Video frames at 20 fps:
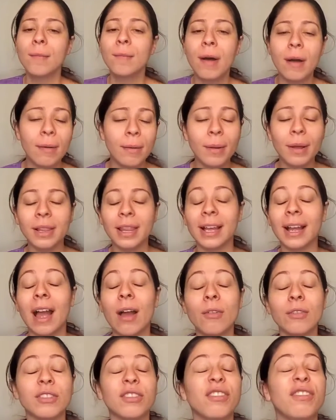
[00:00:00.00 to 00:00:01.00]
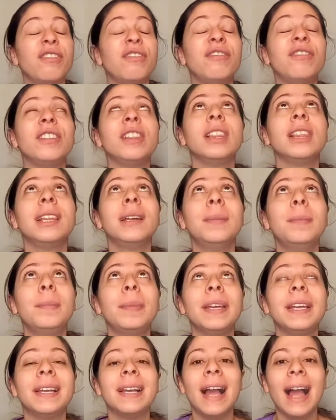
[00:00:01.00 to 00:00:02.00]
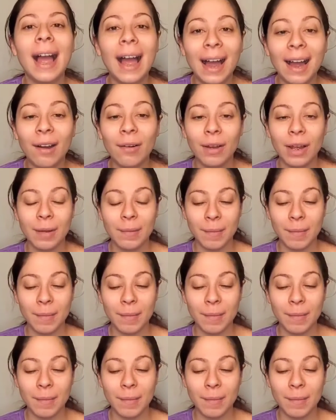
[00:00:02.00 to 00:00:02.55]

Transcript: Blah, blah, blah. Like, I was flipping out.